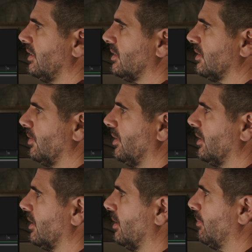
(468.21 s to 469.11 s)
it's going
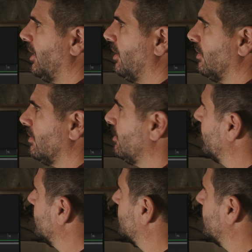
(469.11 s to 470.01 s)
to come out, you
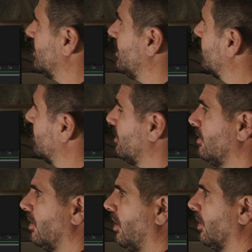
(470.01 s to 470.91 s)
can see,
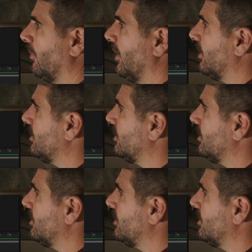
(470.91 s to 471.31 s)
all the way out